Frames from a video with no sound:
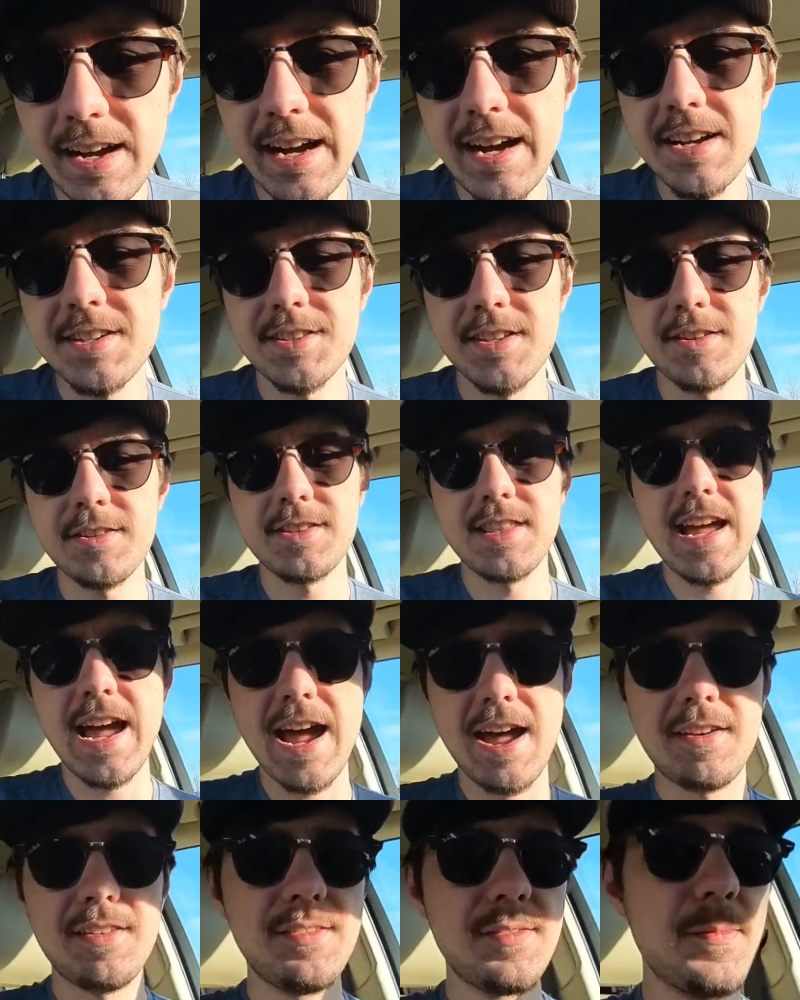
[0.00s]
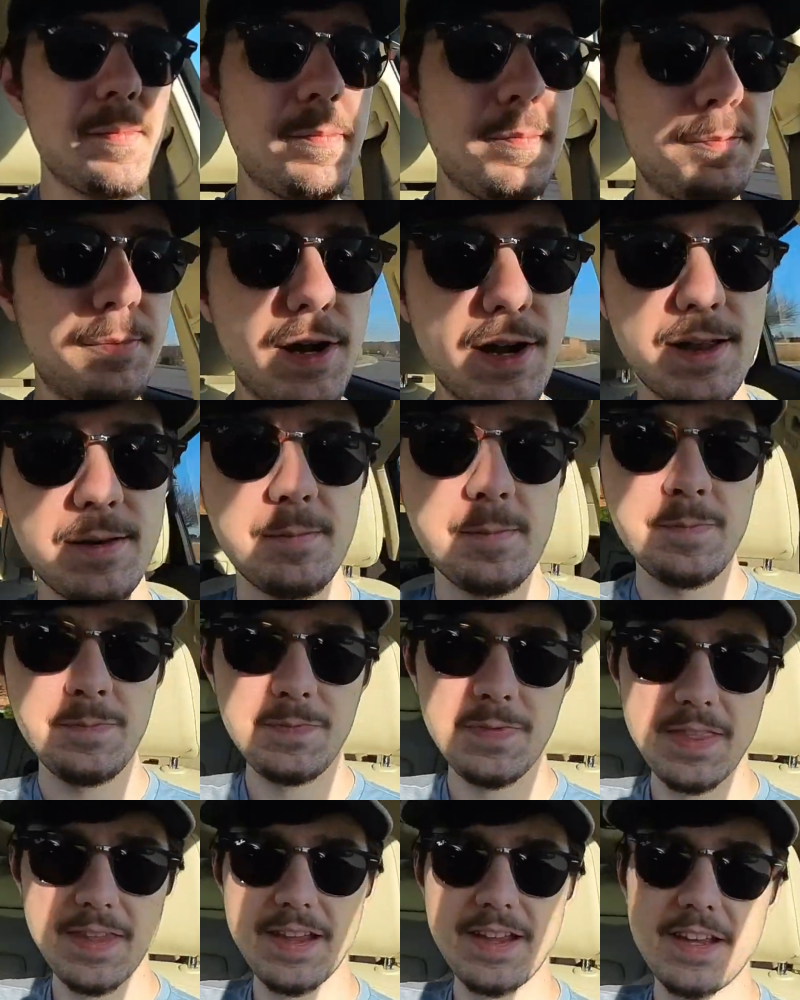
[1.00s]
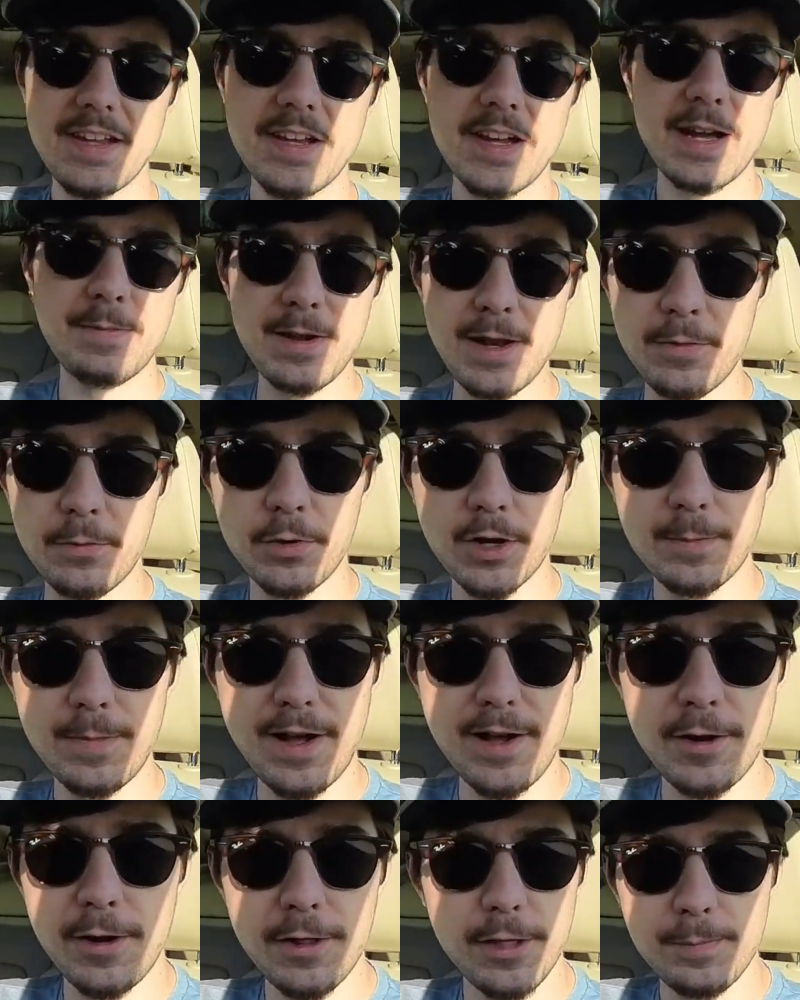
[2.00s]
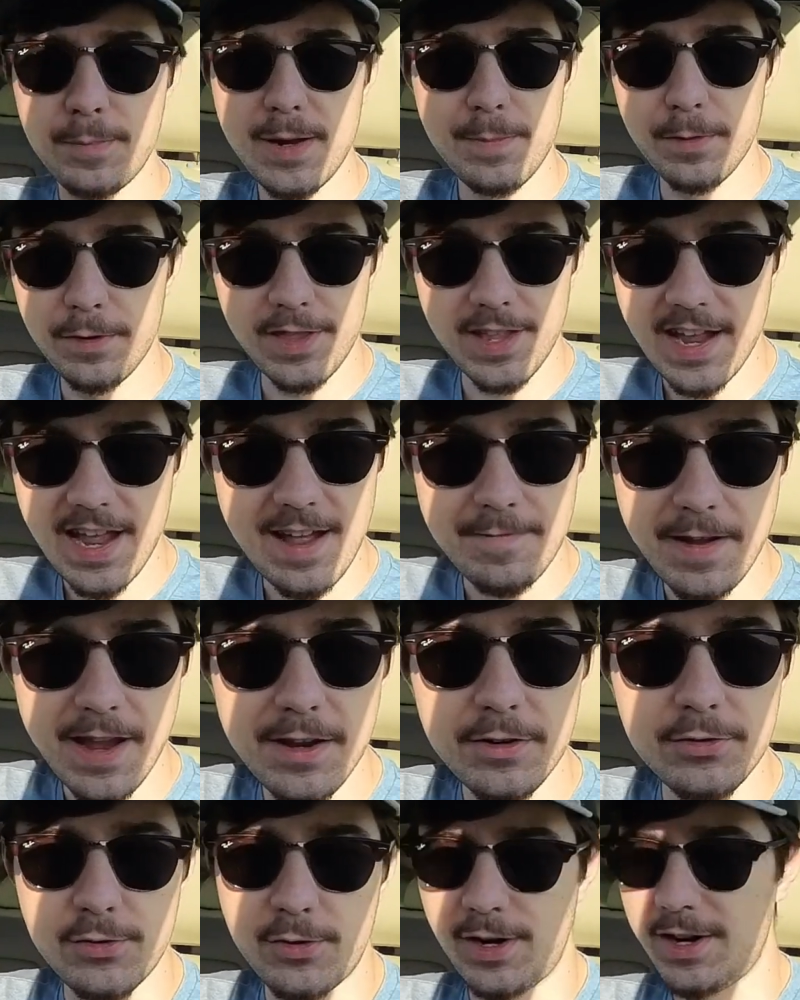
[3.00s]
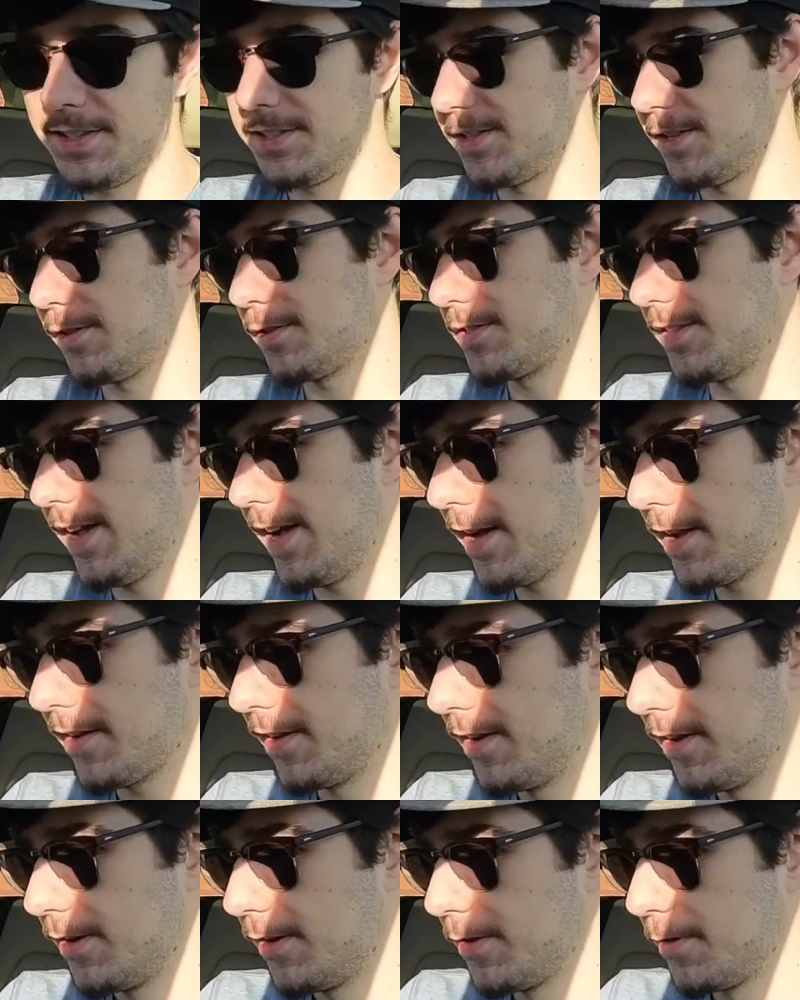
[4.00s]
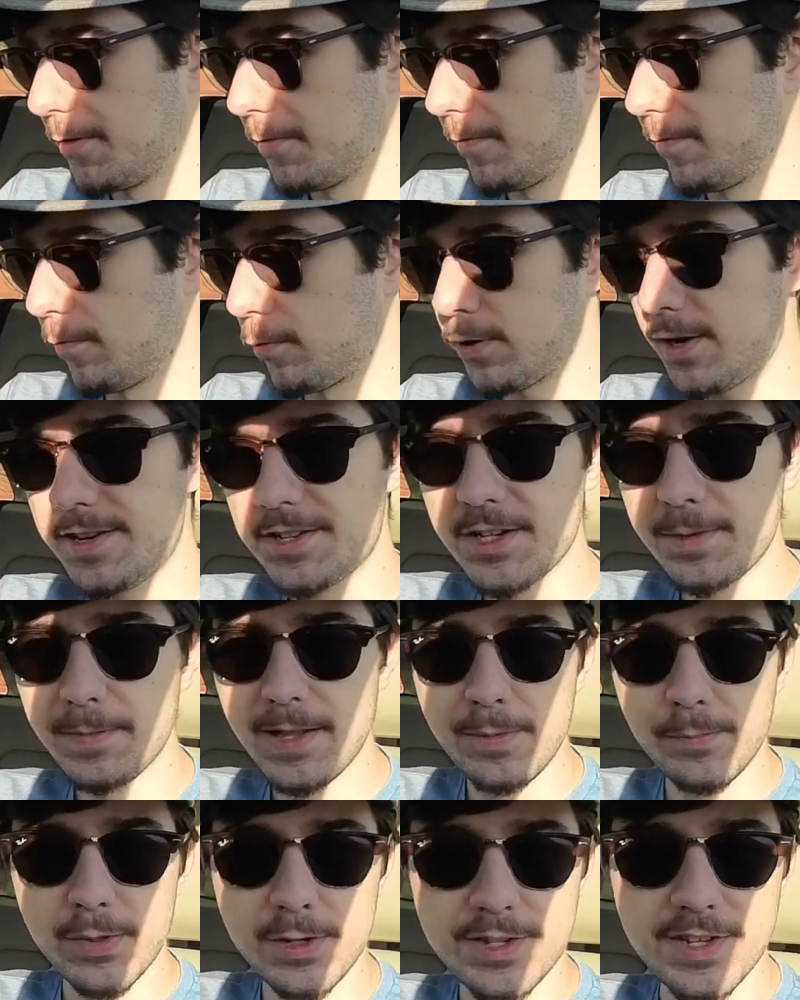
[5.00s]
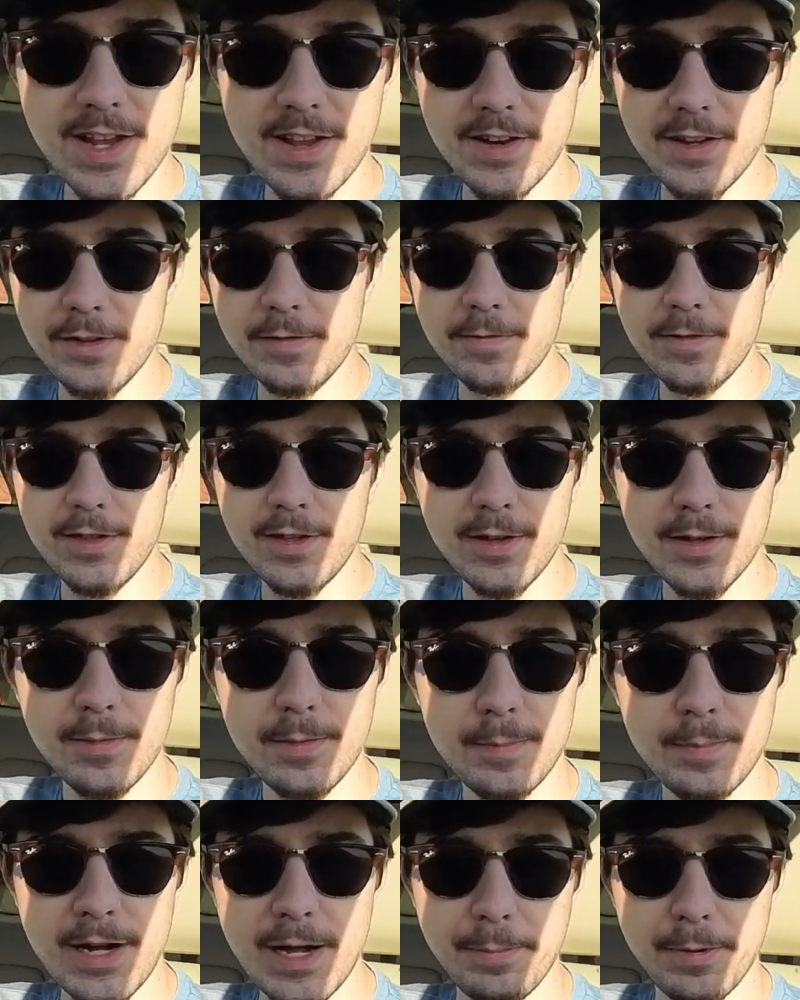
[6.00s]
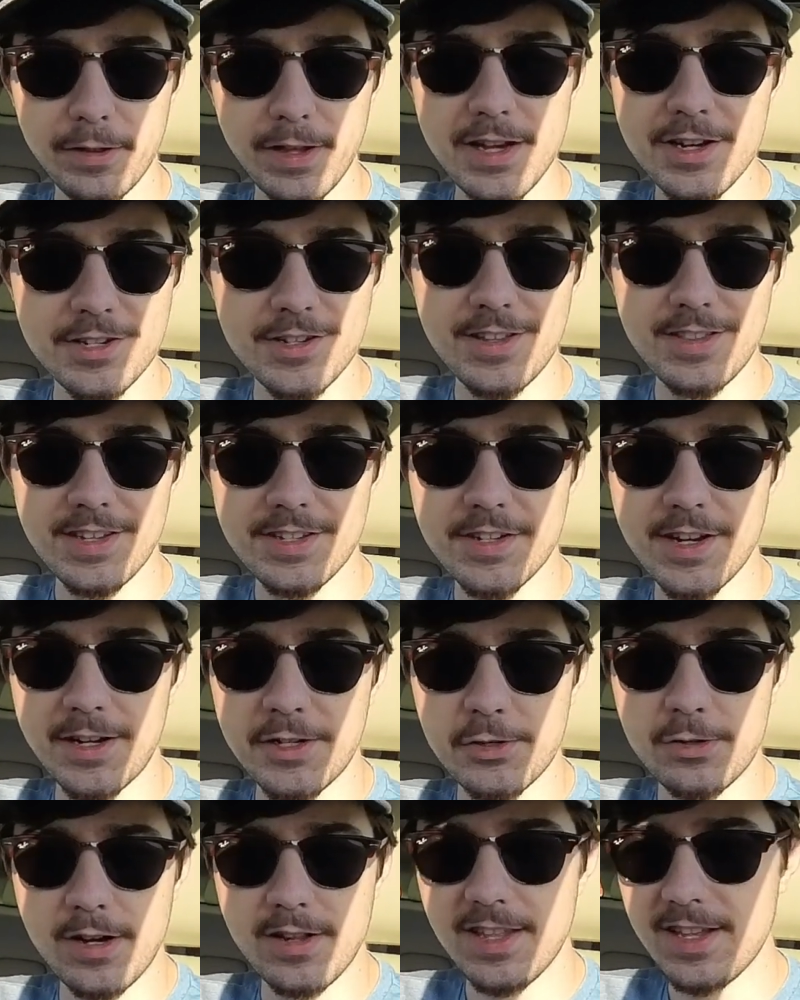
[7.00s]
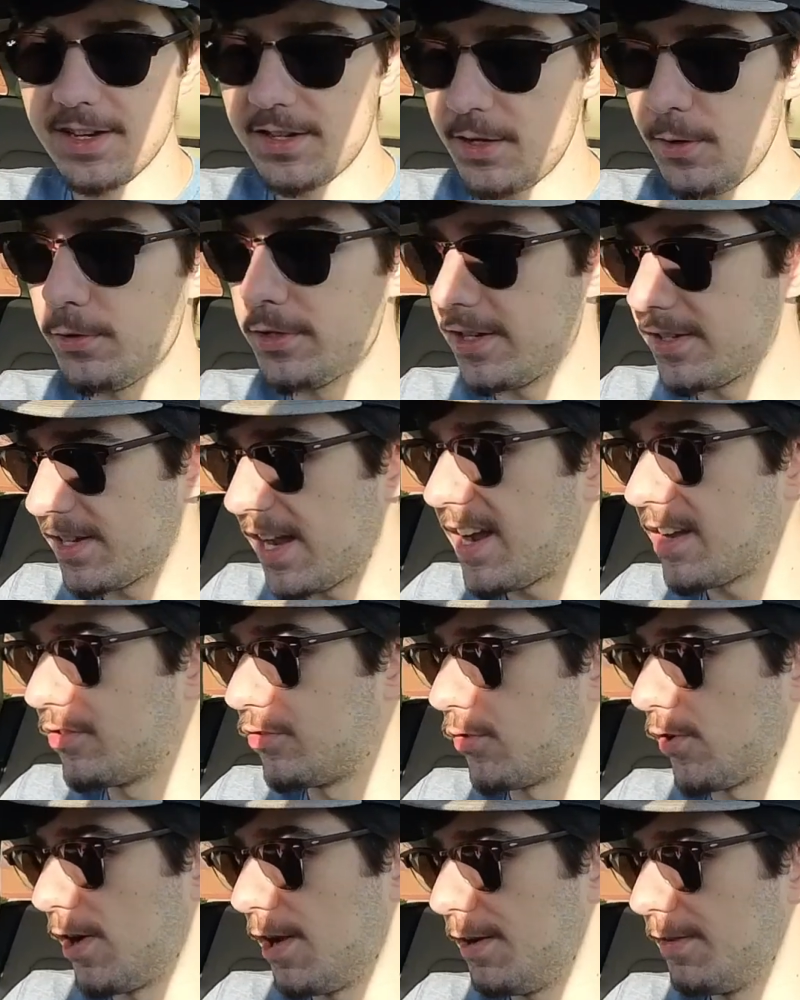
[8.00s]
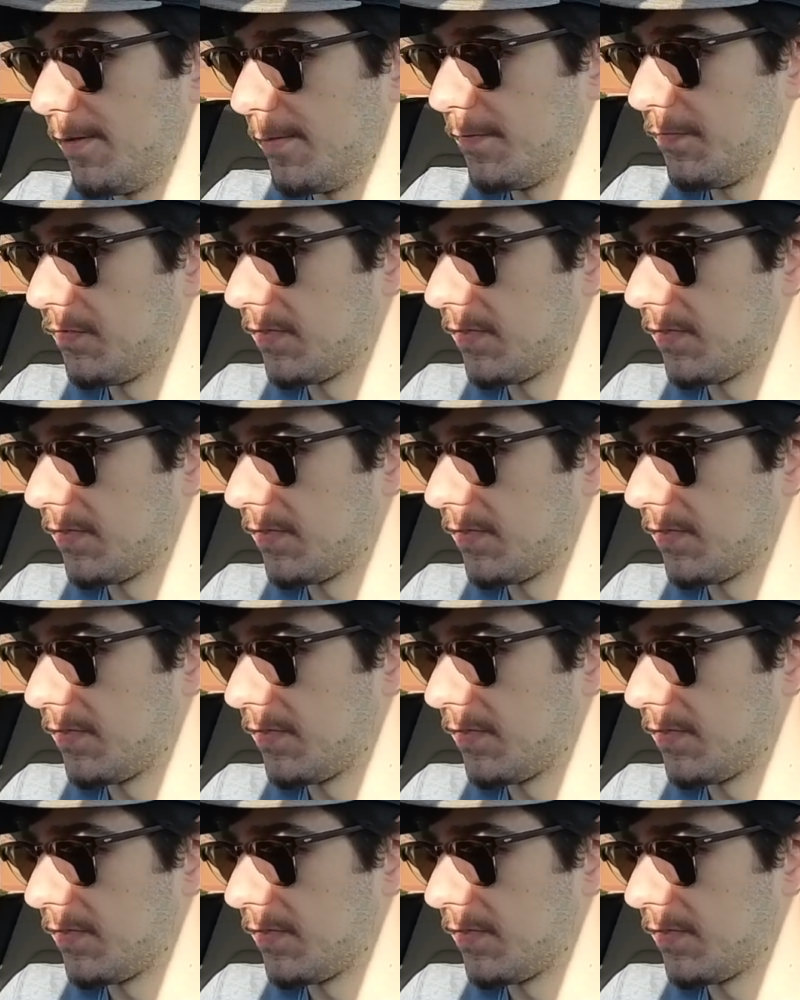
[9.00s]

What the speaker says: I guess there's that. But, I mean, what about all the people that have Androids? There's like 40-something% of the population in this country that uses Android.